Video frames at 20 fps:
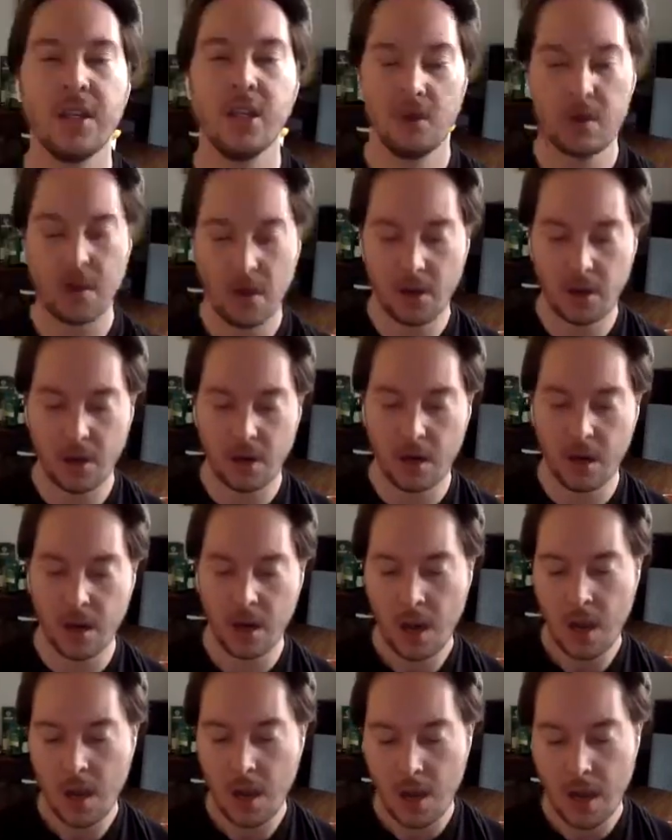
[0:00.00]
do another
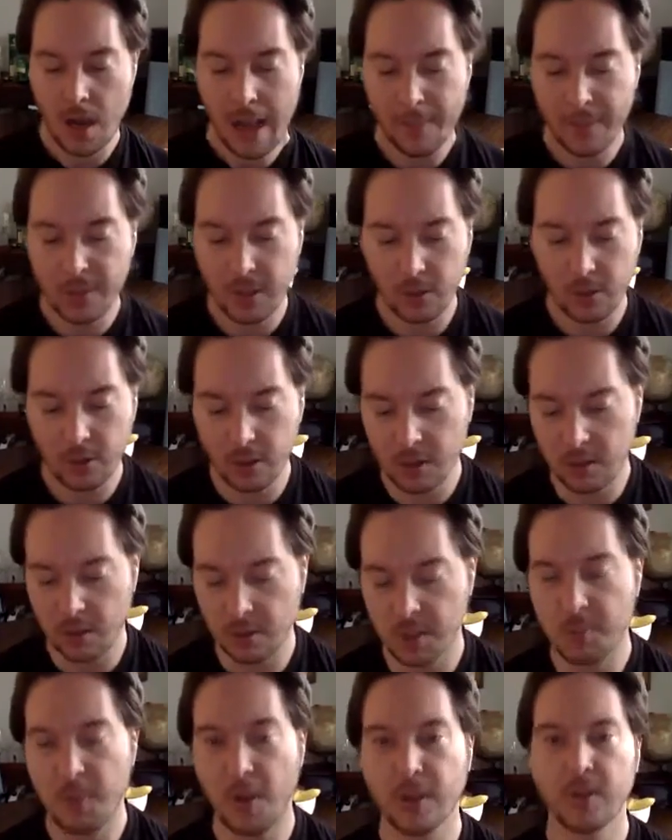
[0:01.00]
episode just on
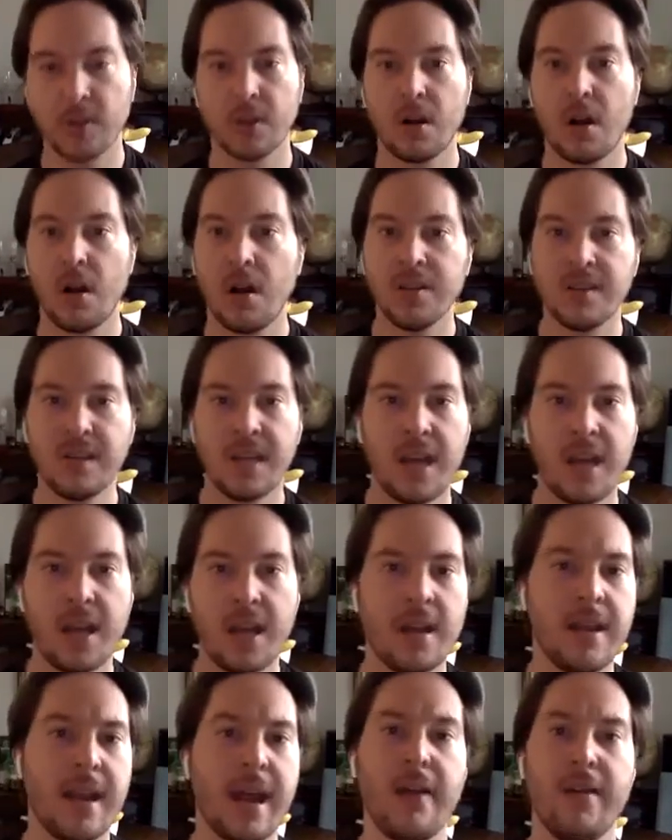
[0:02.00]
sponsored
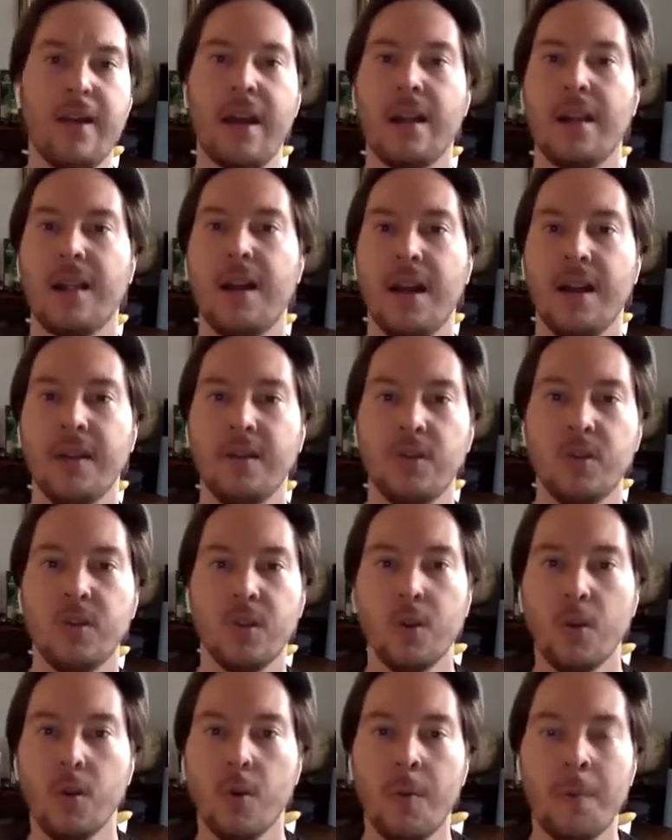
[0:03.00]
content and how that aligns
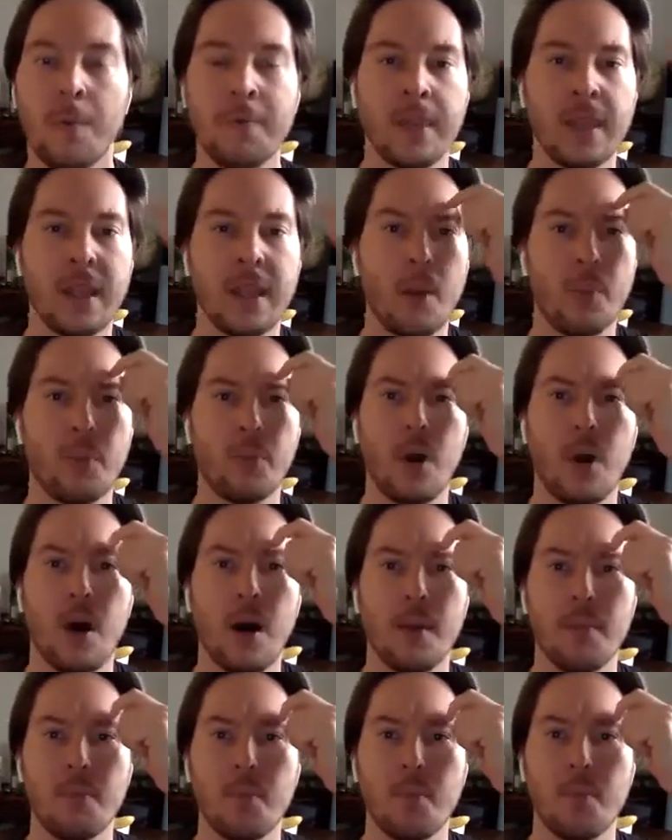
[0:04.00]
to a
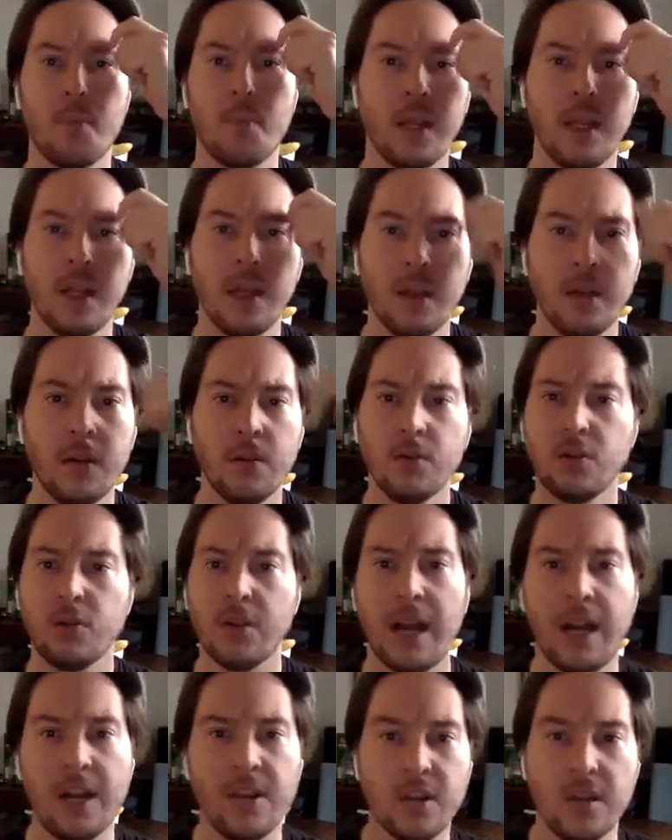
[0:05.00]
broad marketing
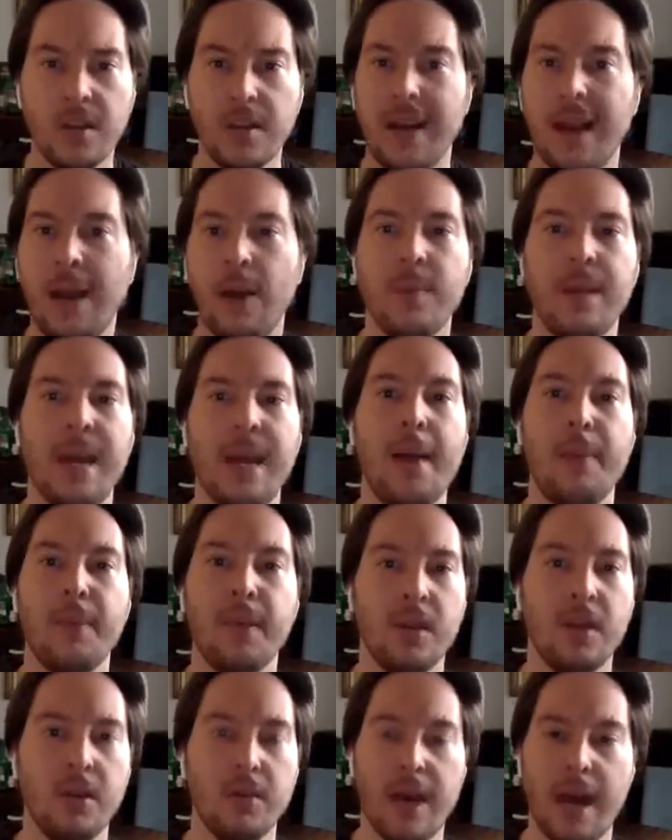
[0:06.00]
strategy, I would be happy
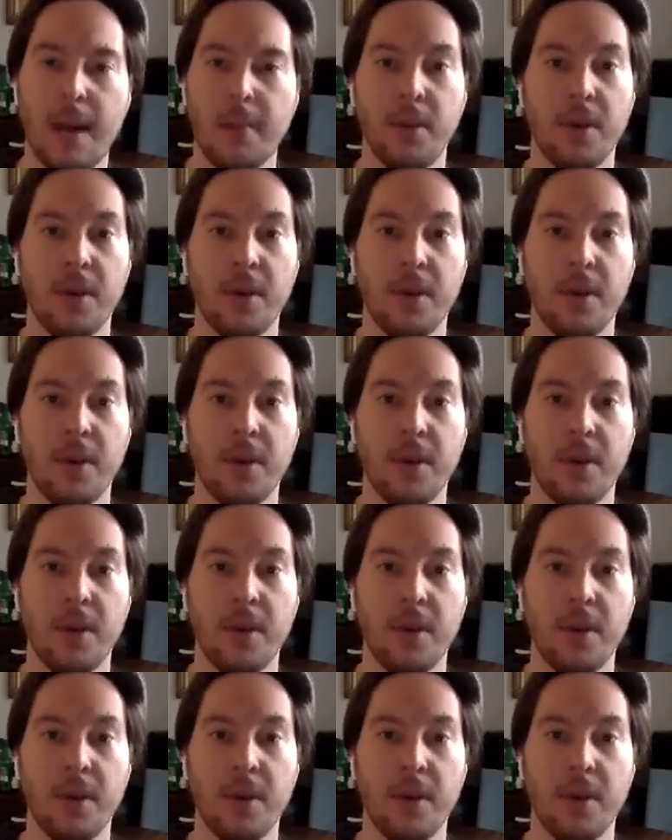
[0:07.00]
to do that.